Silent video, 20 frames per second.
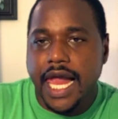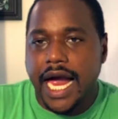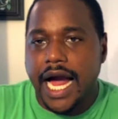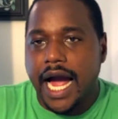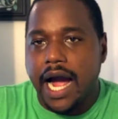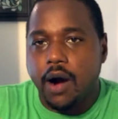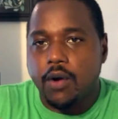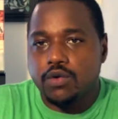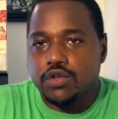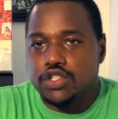
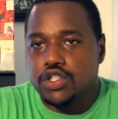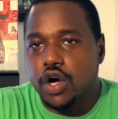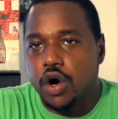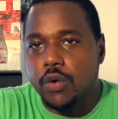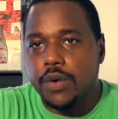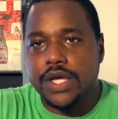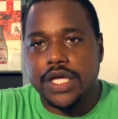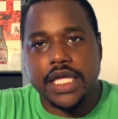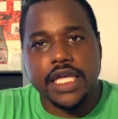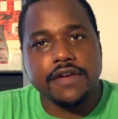I was
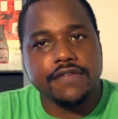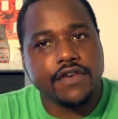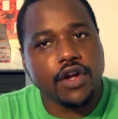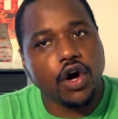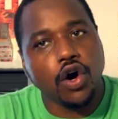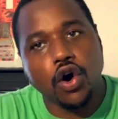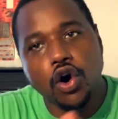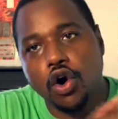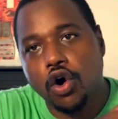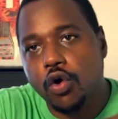going even the
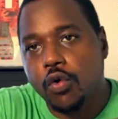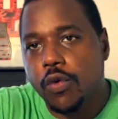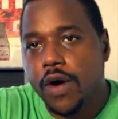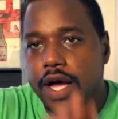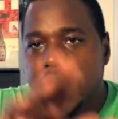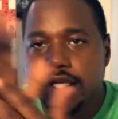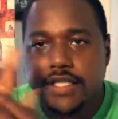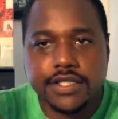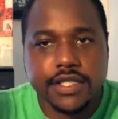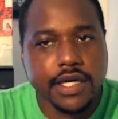whole
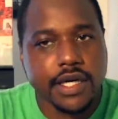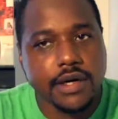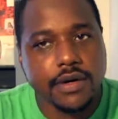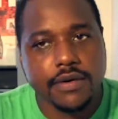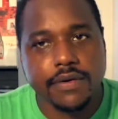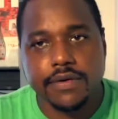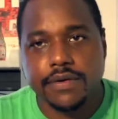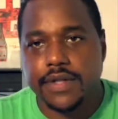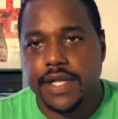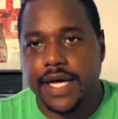way.
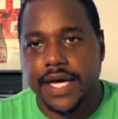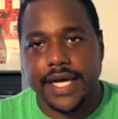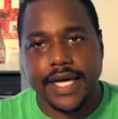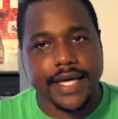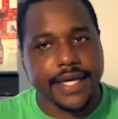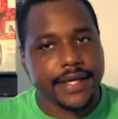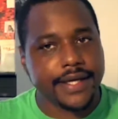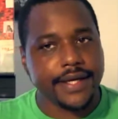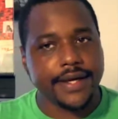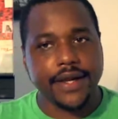So,
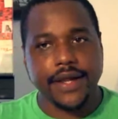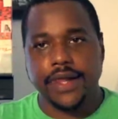like,